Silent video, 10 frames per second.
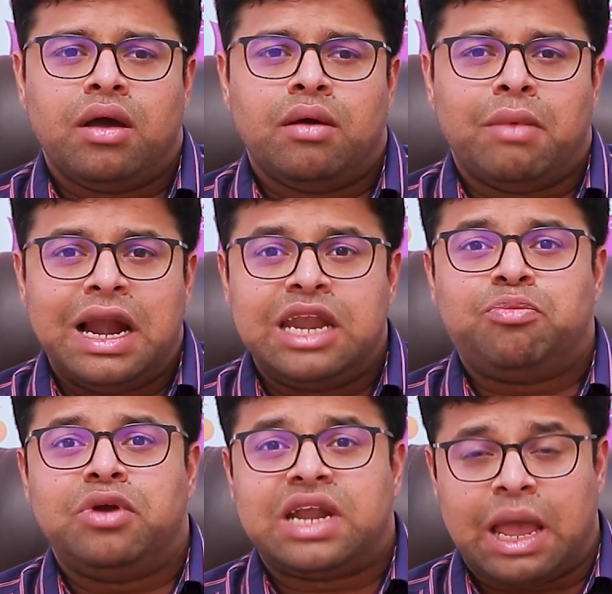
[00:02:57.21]

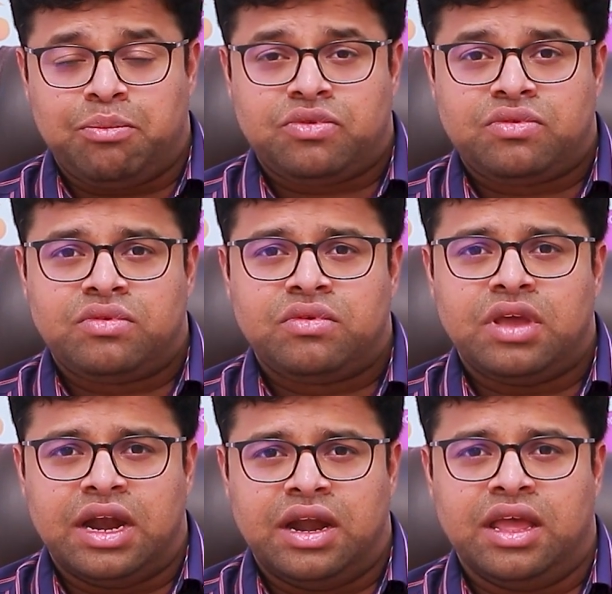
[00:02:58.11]
multiple times
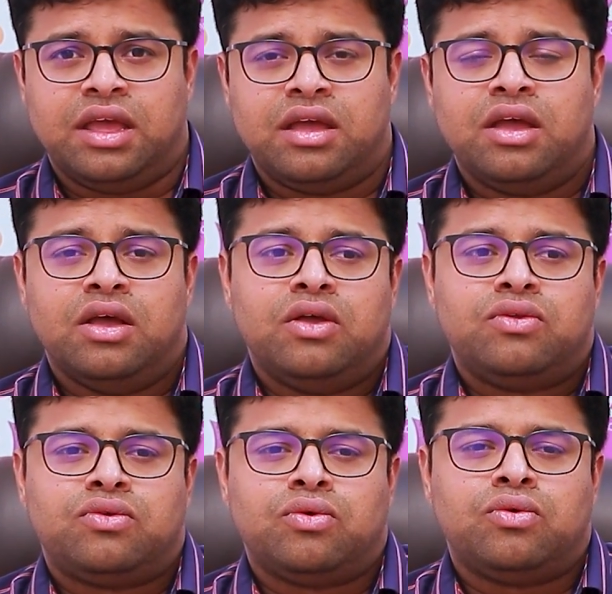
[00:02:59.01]
in a day,
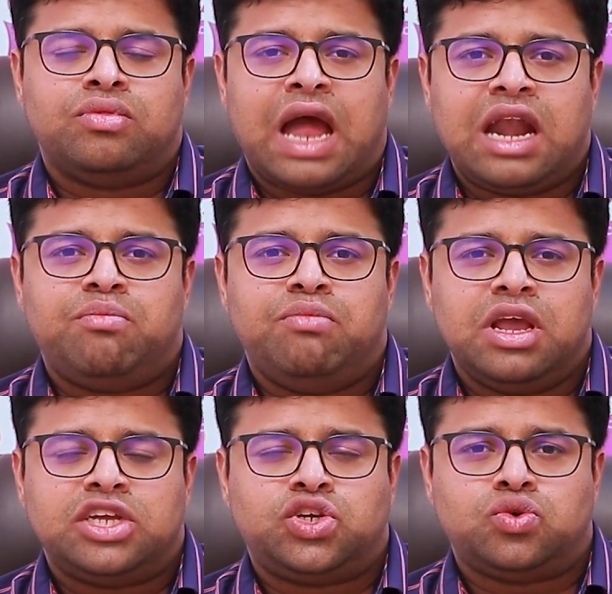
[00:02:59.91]
so that
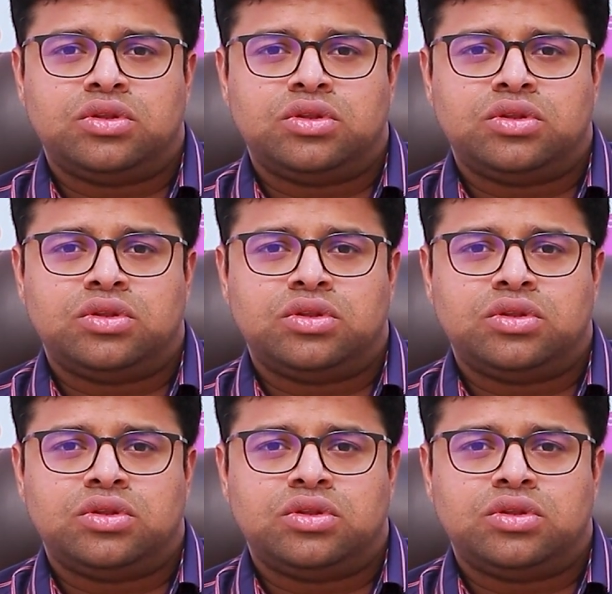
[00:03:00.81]
makes sure